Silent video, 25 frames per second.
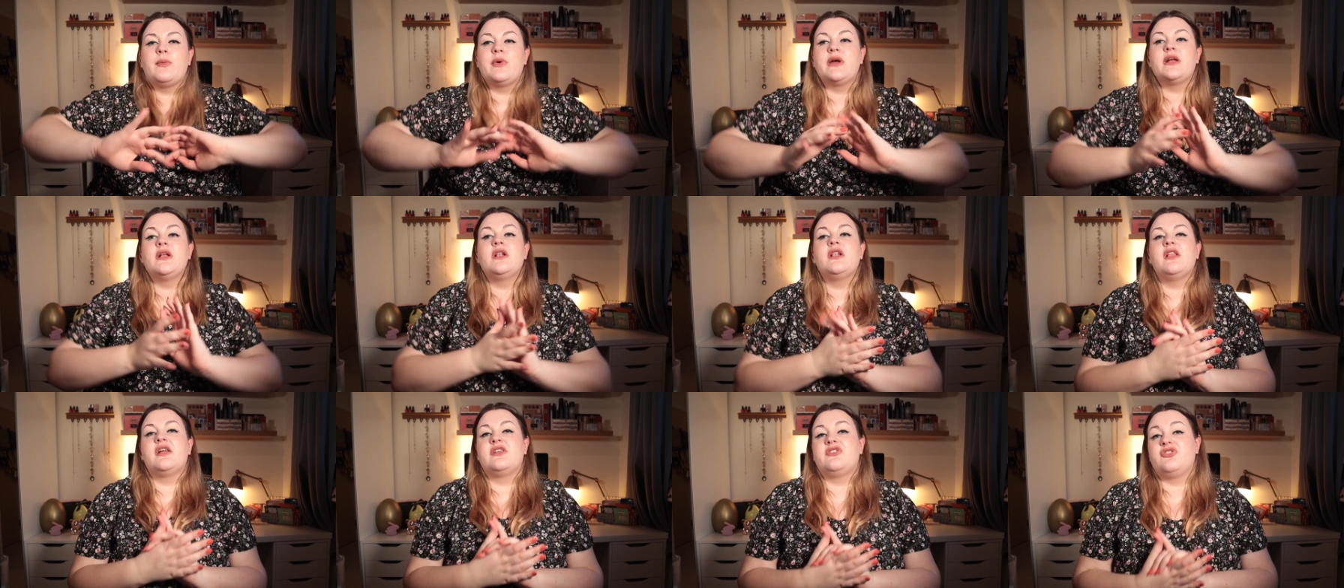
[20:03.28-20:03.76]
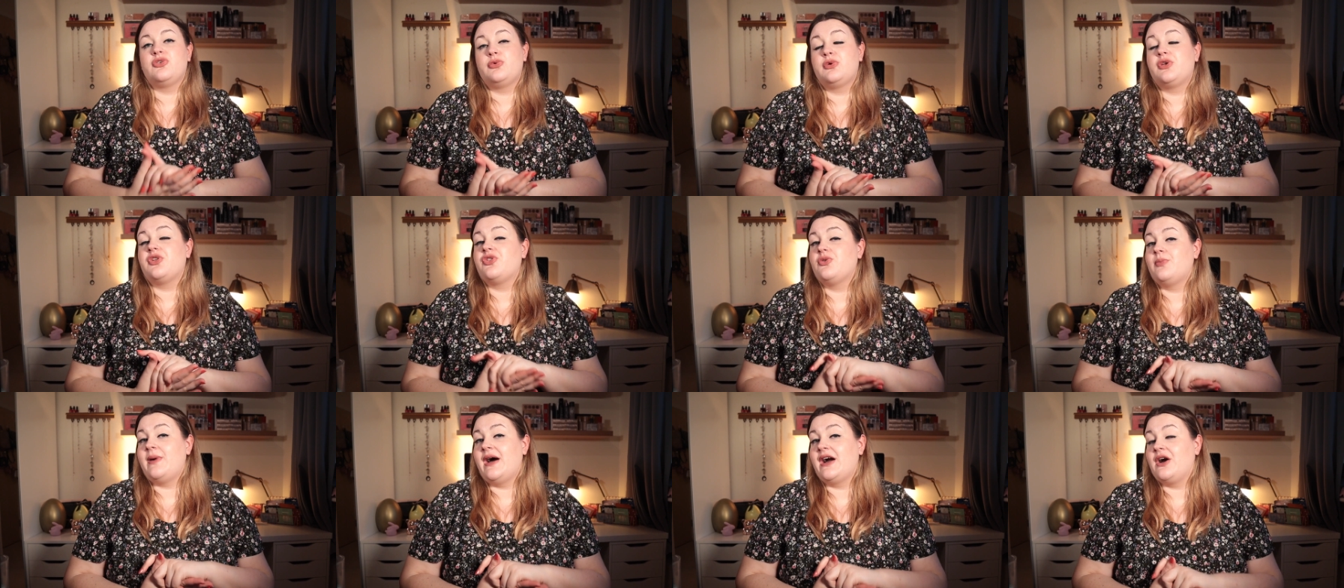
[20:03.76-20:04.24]
I will do
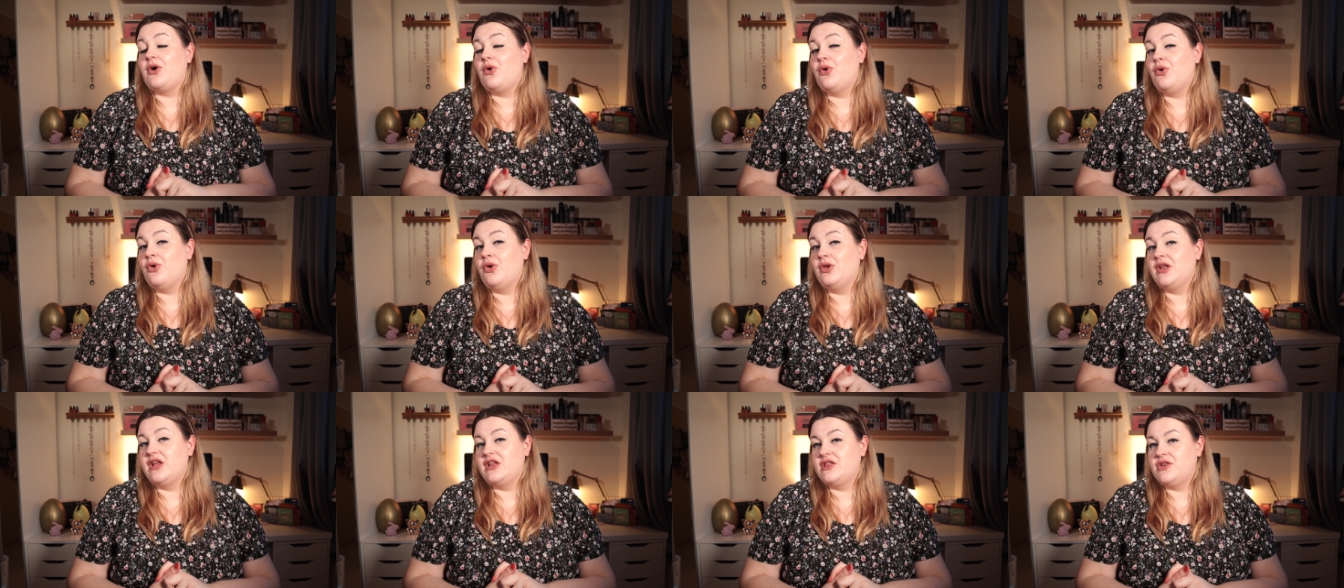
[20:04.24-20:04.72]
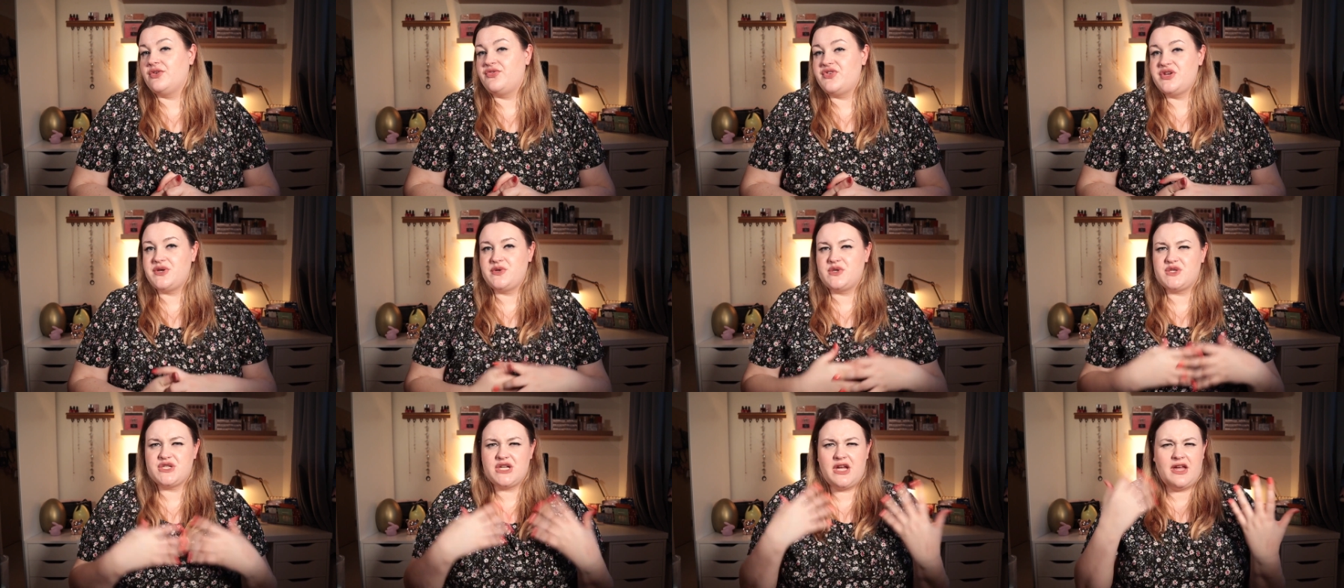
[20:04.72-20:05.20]
another bag haul in the
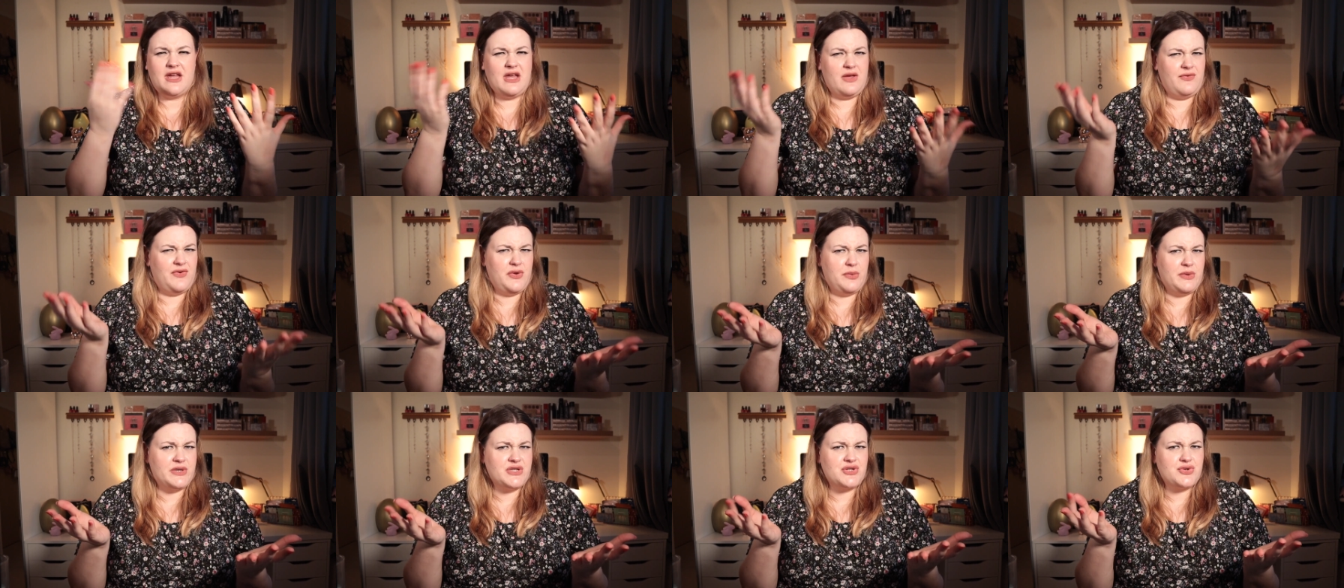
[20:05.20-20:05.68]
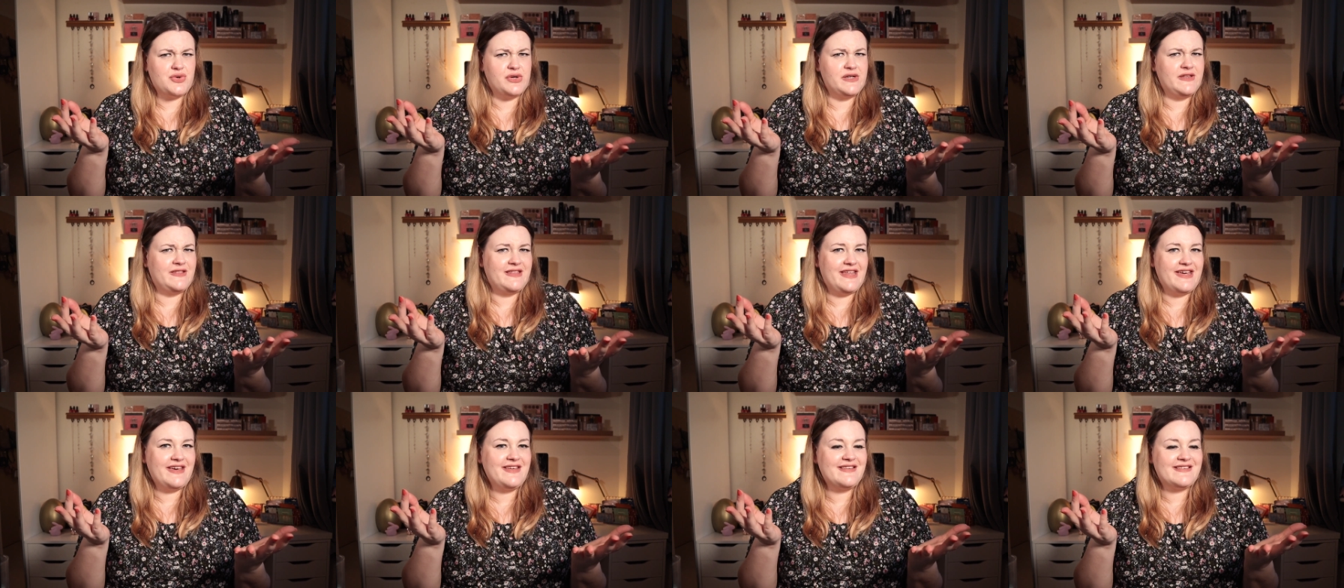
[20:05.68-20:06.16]
future if you
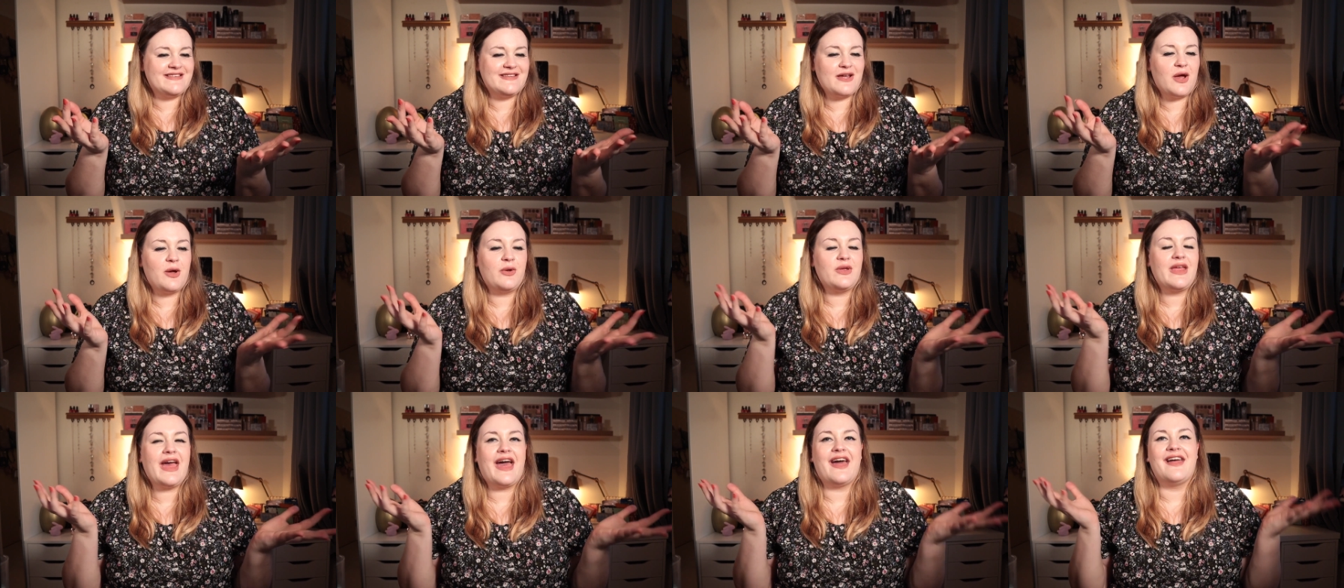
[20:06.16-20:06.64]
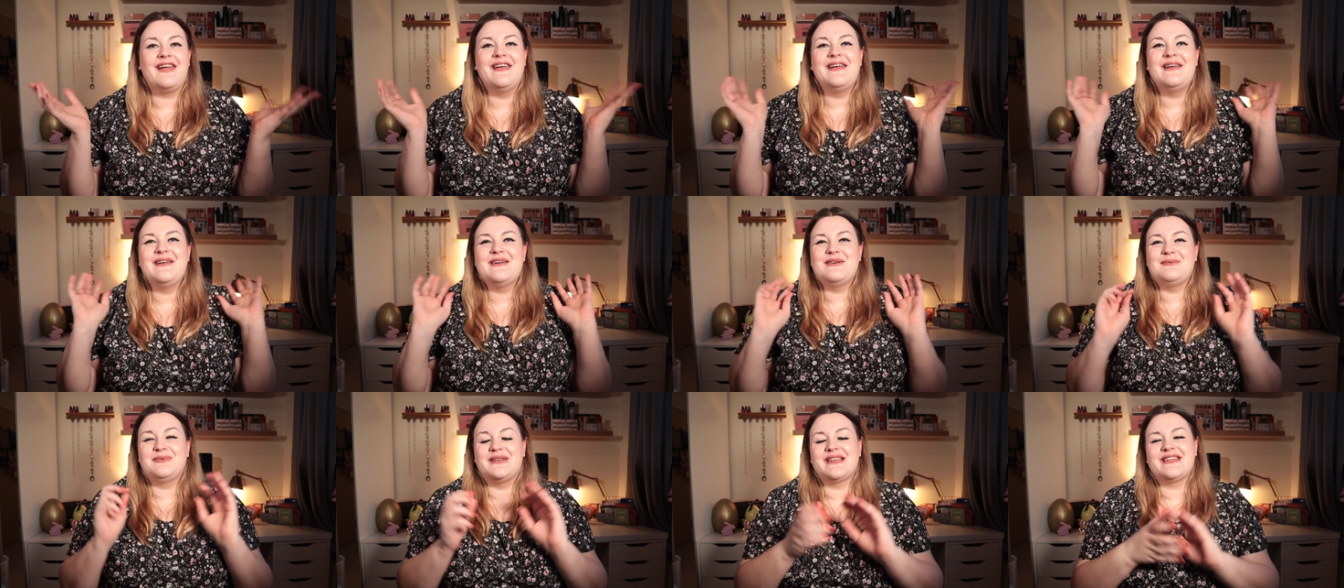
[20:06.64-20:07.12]
enjoyed this. So yeah,
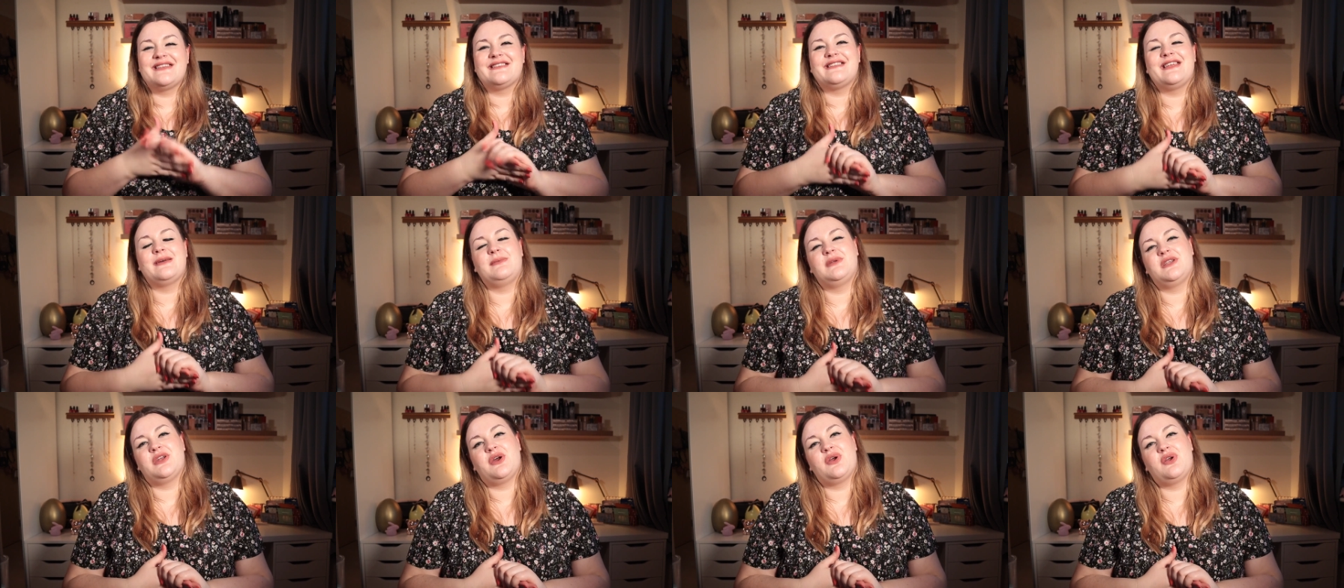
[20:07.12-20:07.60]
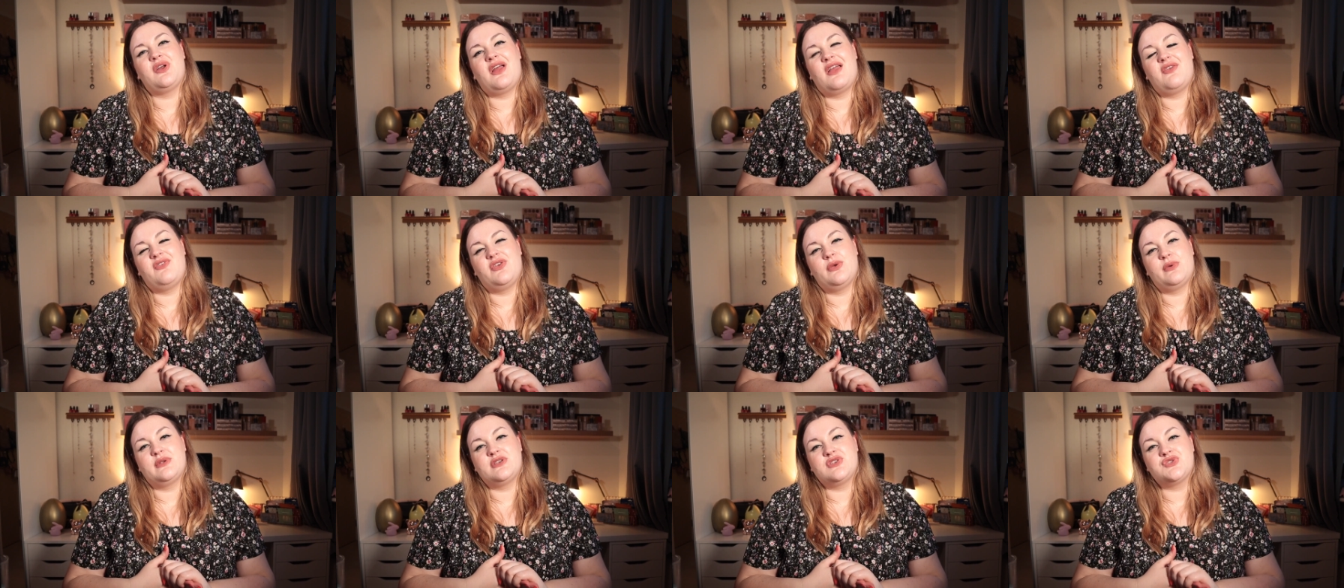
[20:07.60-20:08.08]
please let me know
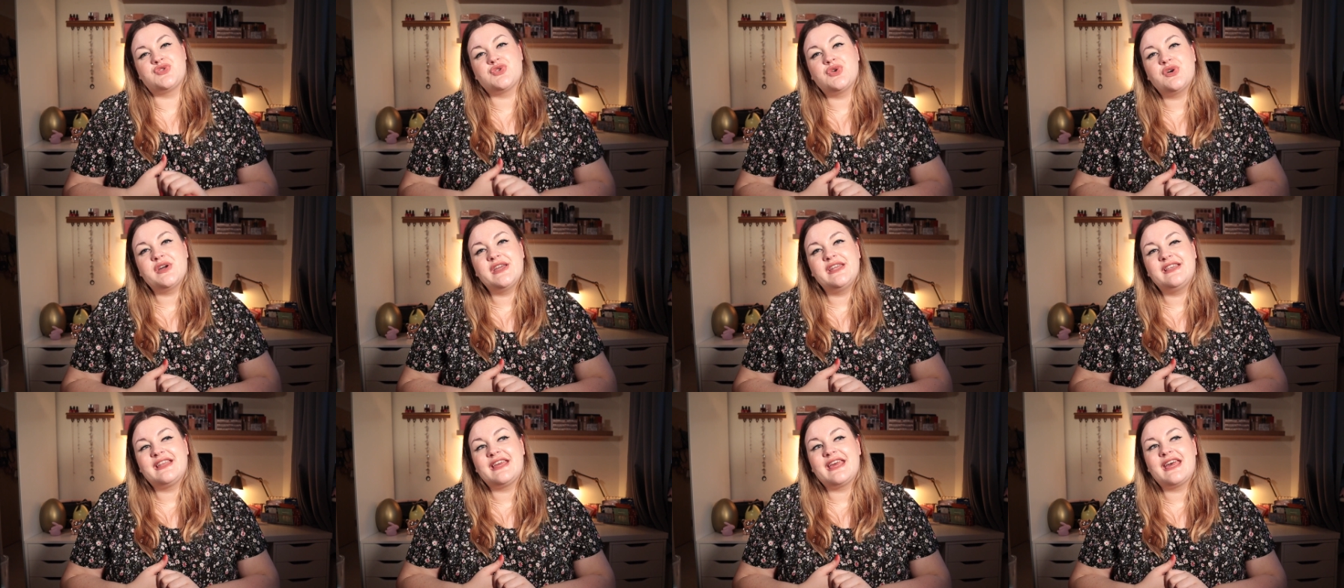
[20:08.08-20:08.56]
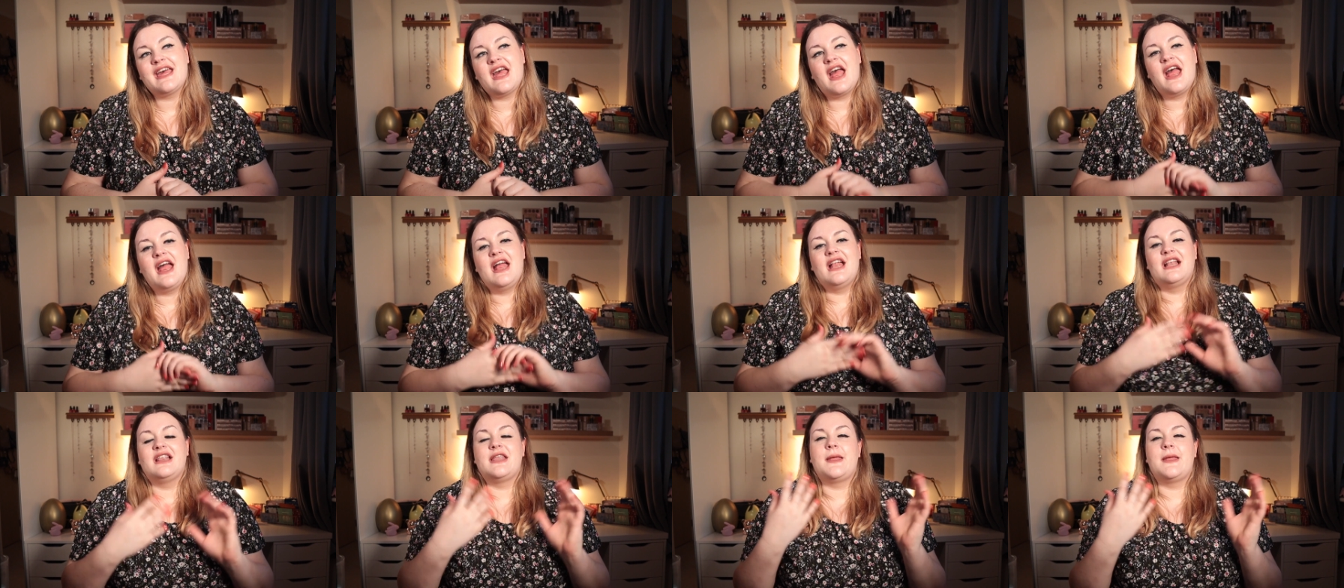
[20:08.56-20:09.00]
if you enjoyed it.